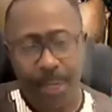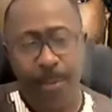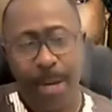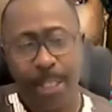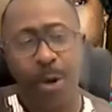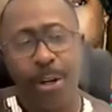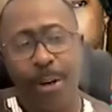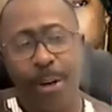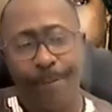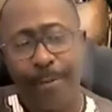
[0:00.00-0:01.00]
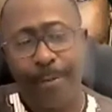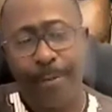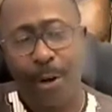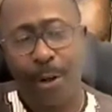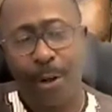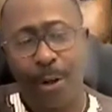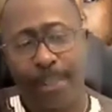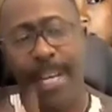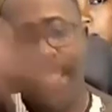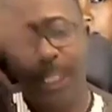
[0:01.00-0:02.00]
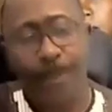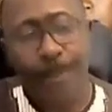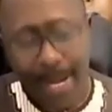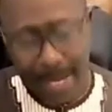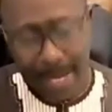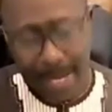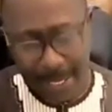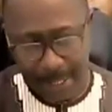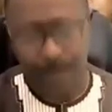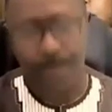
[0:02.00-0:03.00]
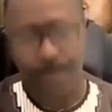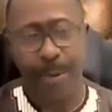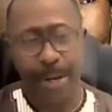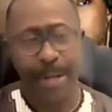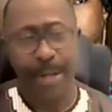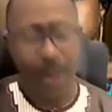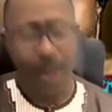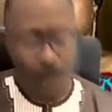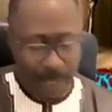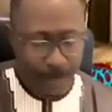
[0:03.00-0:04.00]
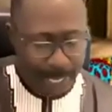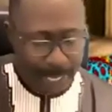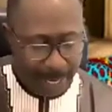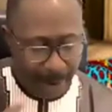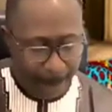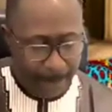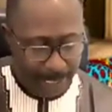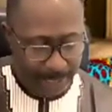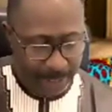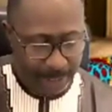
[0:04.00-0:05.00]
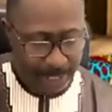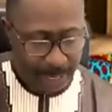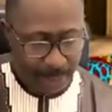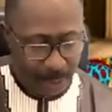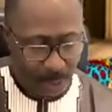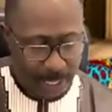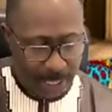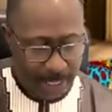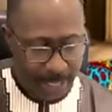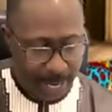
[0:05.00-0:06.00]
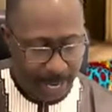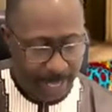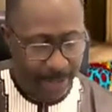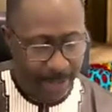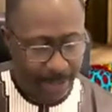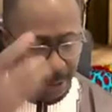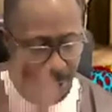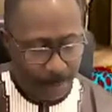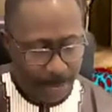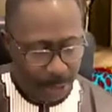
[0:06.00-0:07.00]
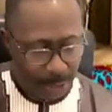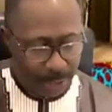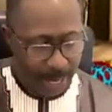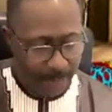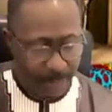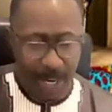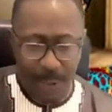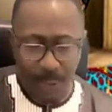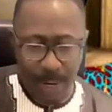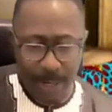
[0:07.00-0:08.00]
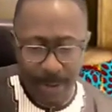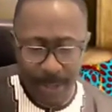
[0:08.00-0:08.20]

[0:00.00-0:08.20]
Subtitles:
She went on a frivolous spending spree with public money, even though he denied. And you mentioned travel as well.